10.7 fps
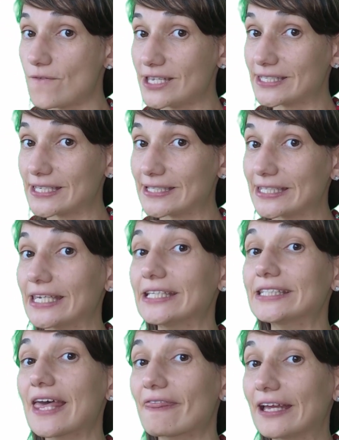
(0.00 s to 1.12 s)

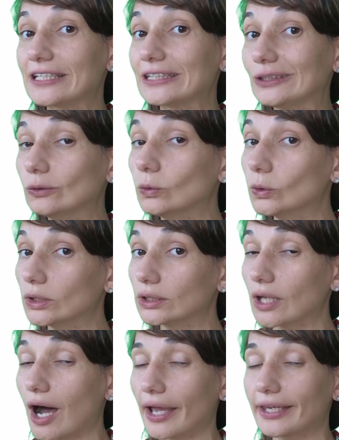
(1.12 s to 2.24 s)
visited that you
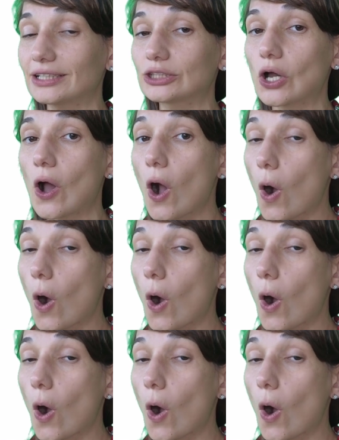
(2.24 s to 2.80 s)
liked,